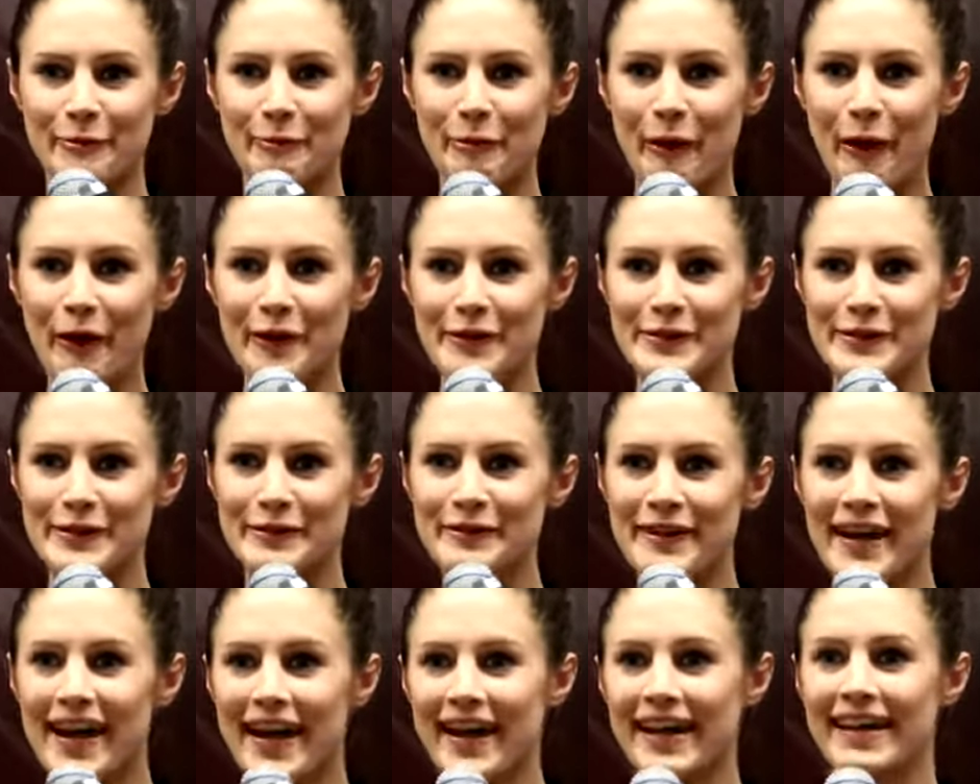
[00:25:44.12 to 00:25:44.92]
propose
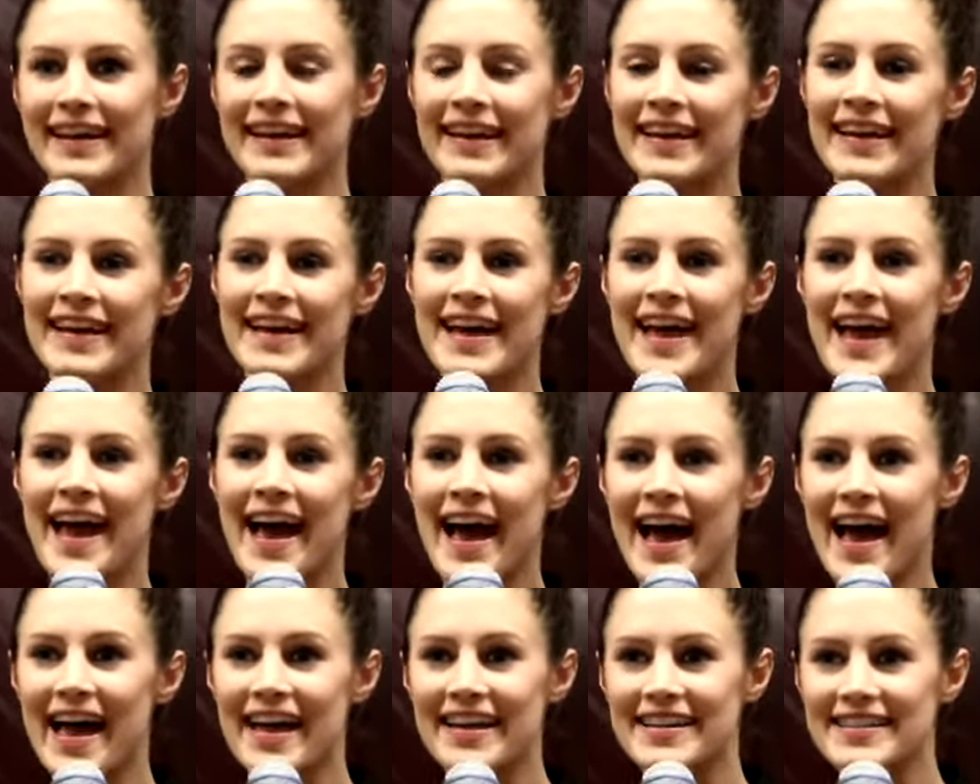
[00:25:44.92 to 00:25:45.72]
away.
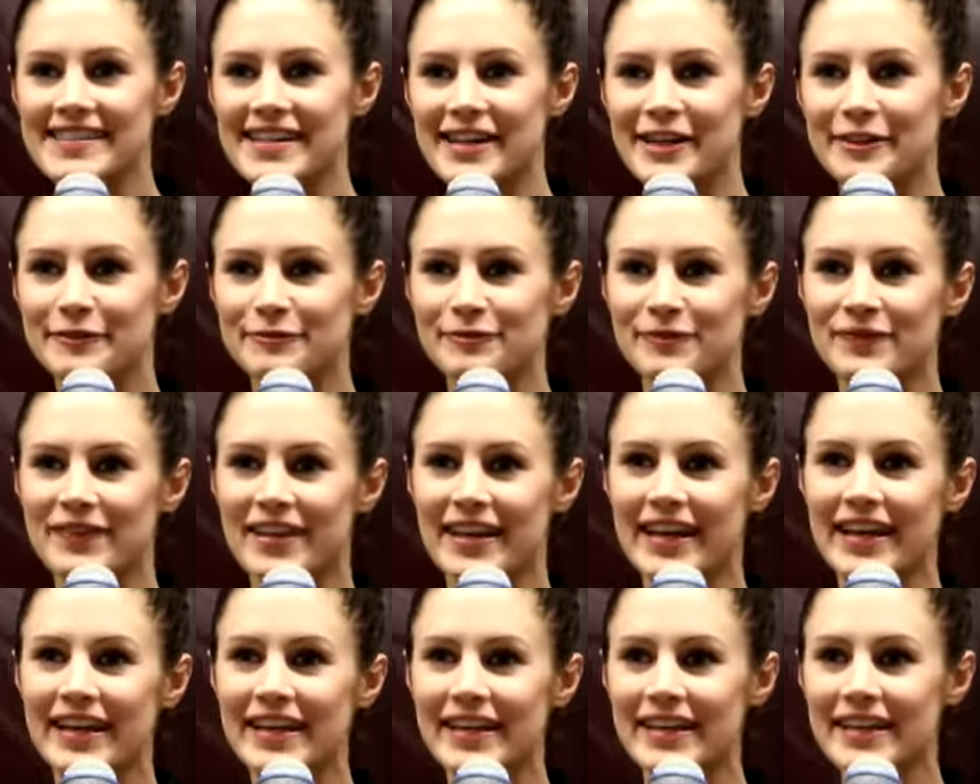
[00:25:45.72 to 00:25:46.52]
And um,
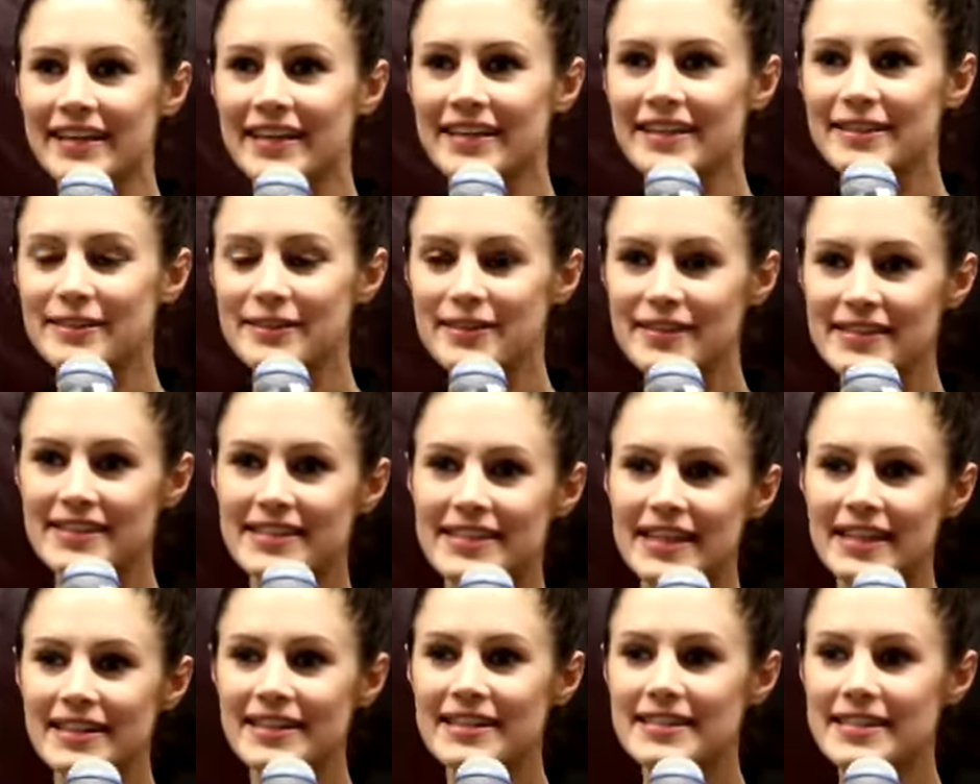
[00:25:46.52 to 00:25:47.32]
he
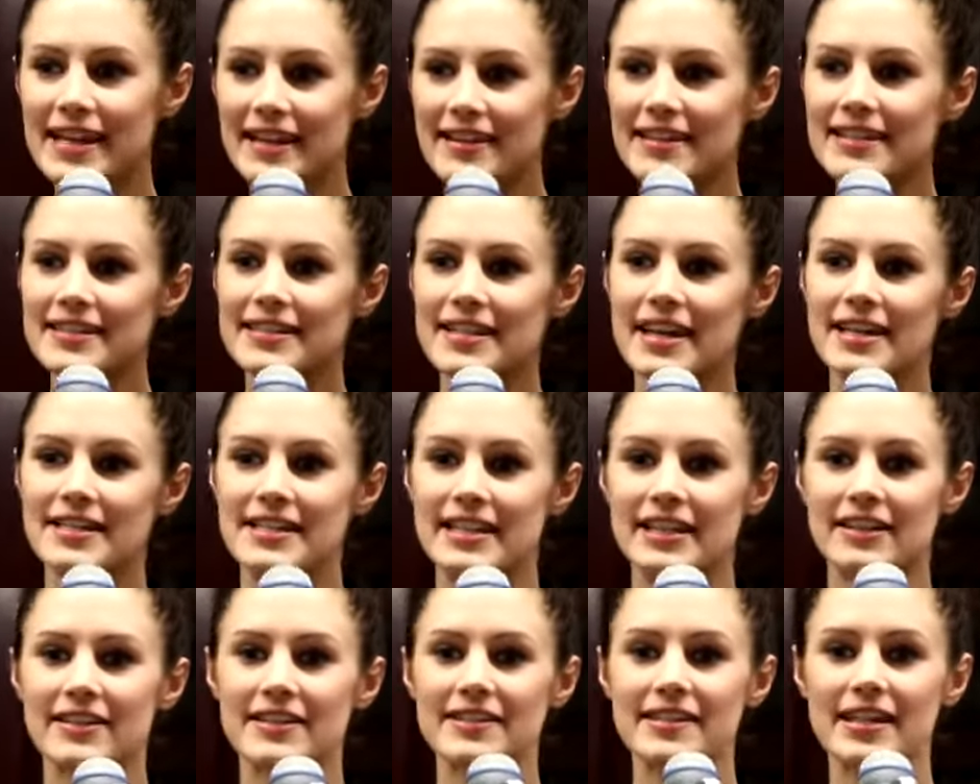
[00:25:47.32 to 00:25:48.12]
sent, said this
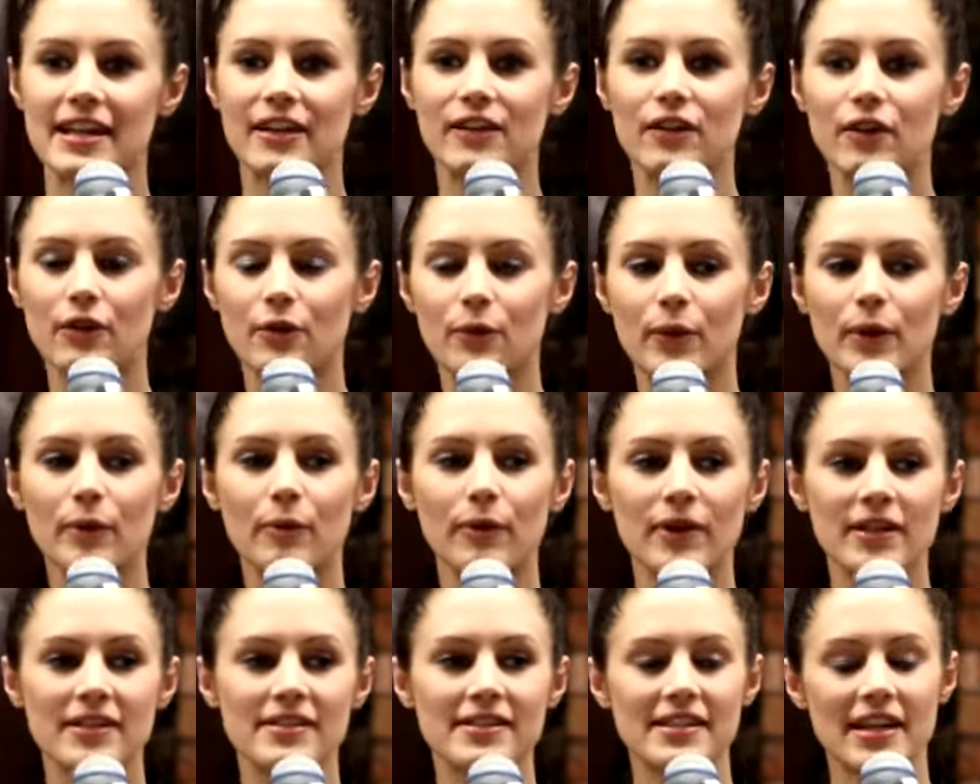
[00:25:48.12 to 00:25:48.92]
idea. He said, Look, we
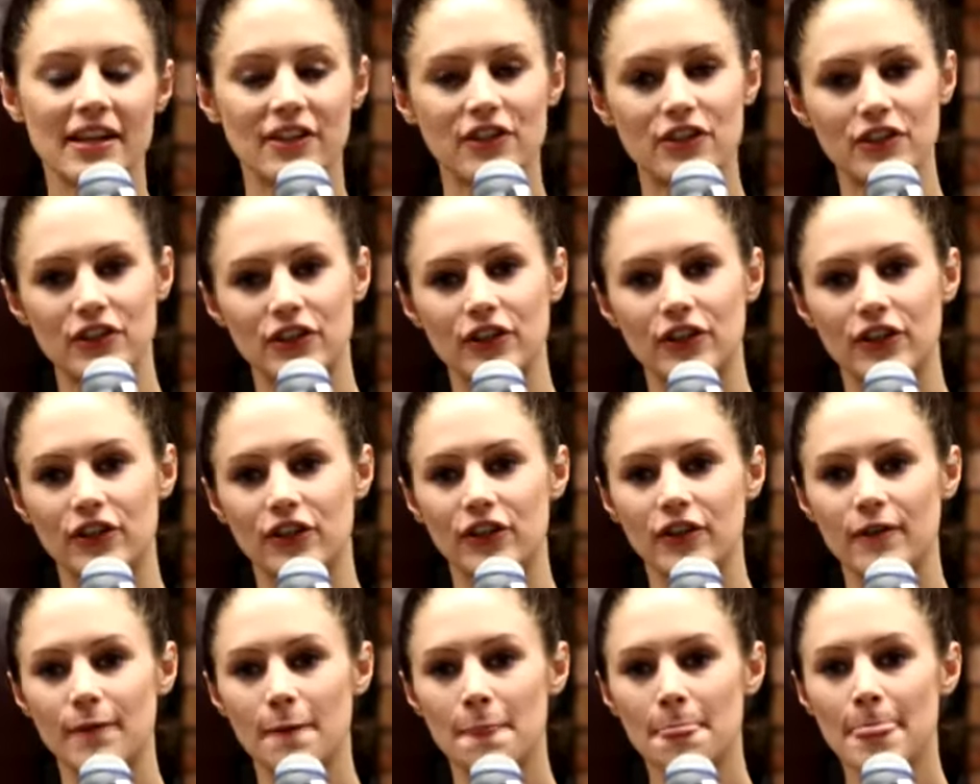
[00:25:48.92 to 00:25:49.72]
want to send
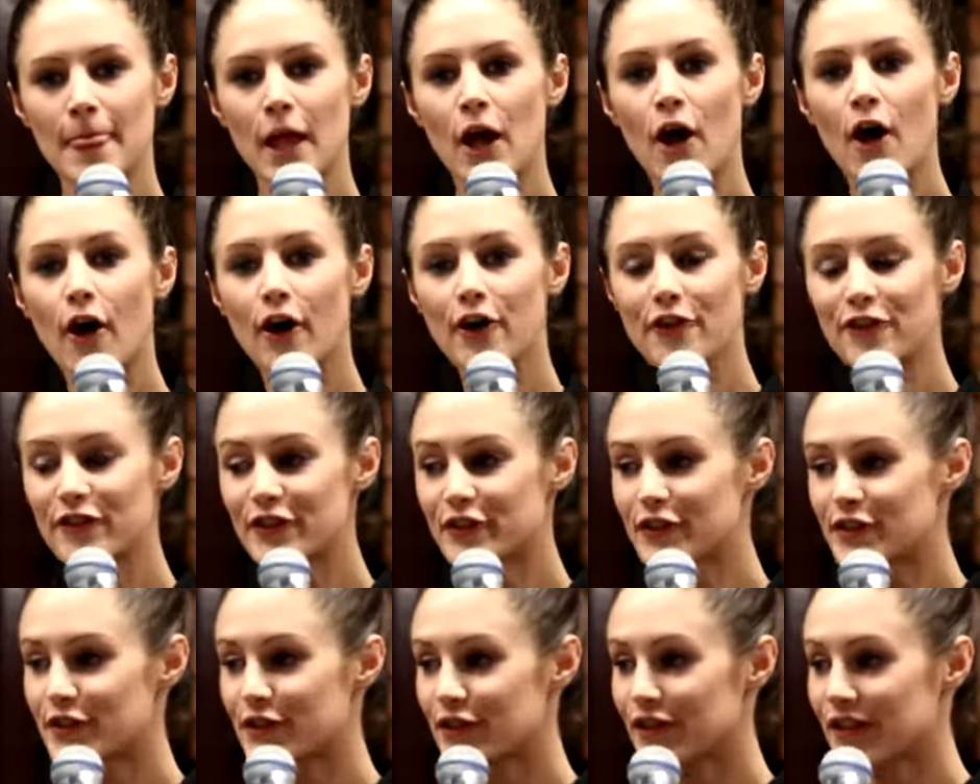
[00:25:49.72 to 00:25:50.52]
you over over
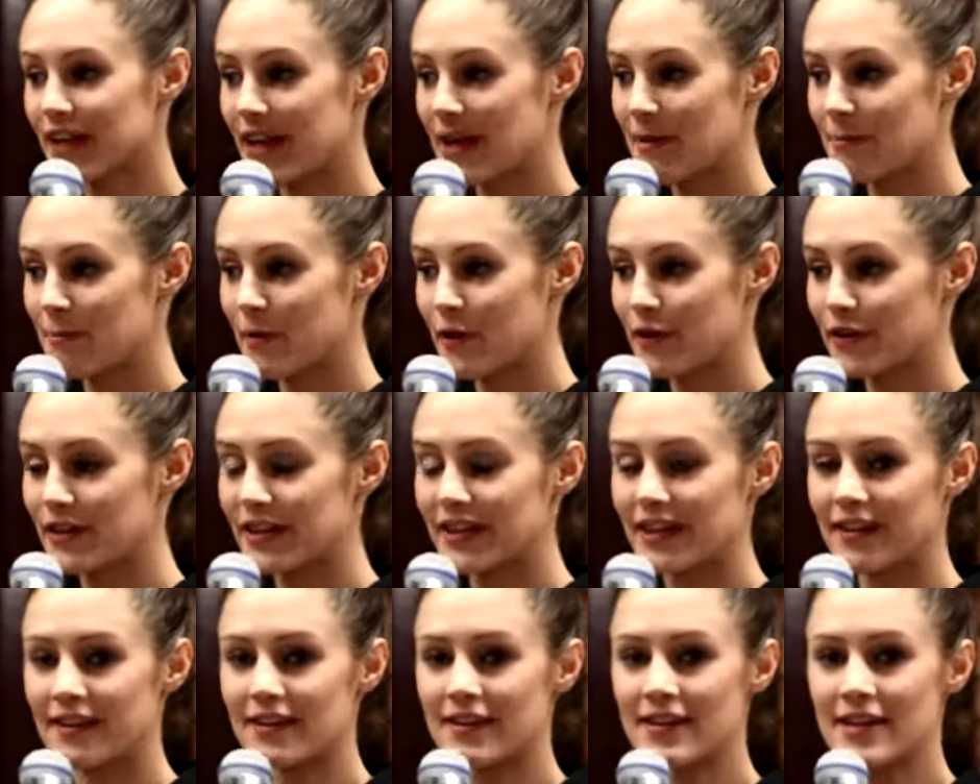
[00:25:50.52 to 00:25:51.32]
to
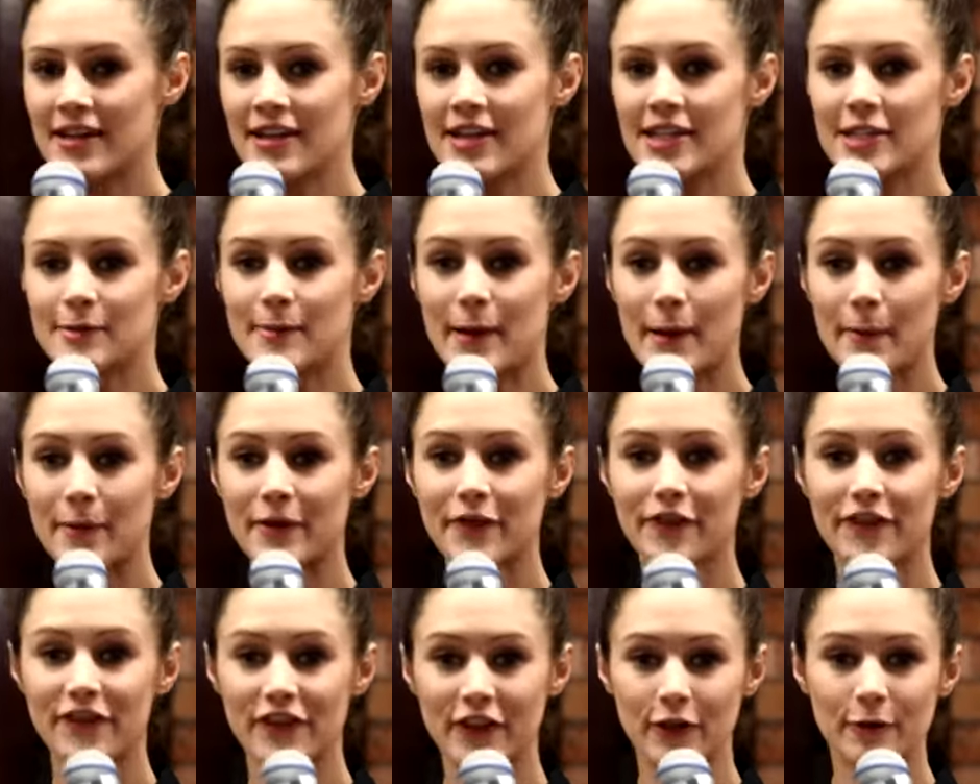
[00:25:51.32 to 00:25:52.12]
Cambodia to be able
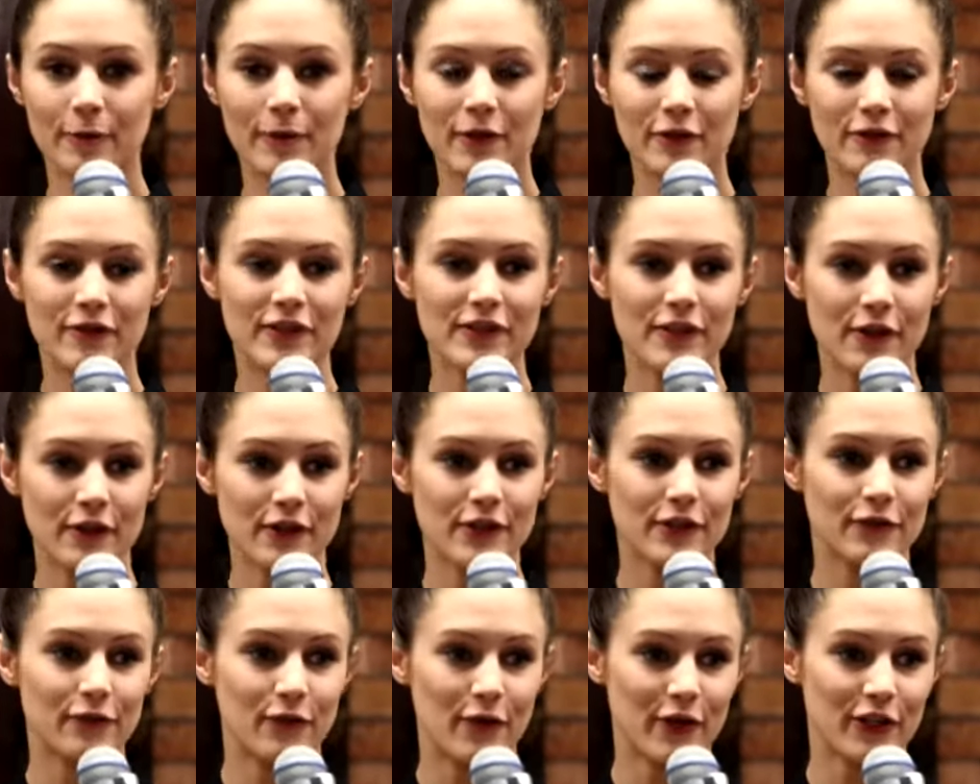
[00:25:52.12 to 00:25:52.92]
to film the
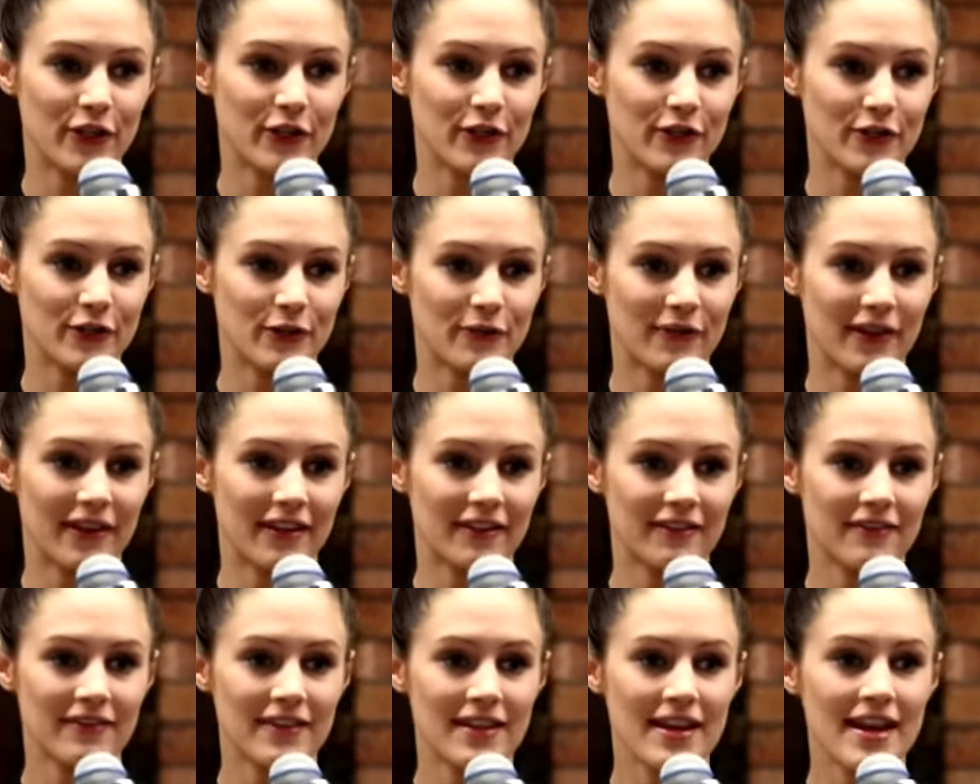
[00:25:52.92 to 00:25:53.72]
results of what you're
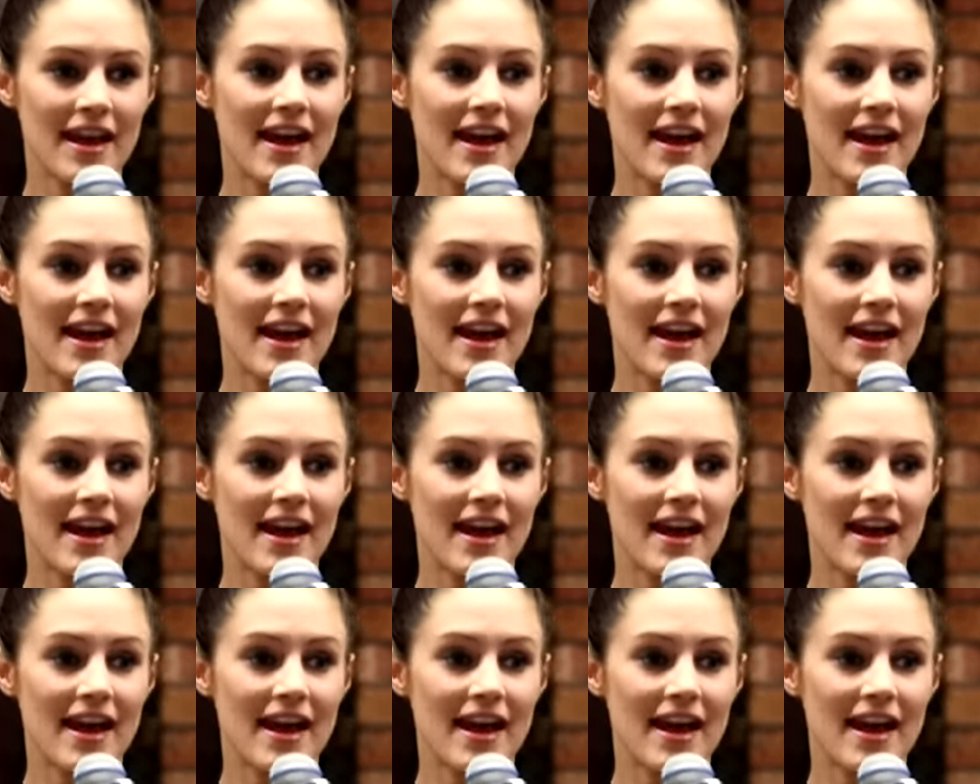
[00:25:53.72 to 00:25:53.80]
doing.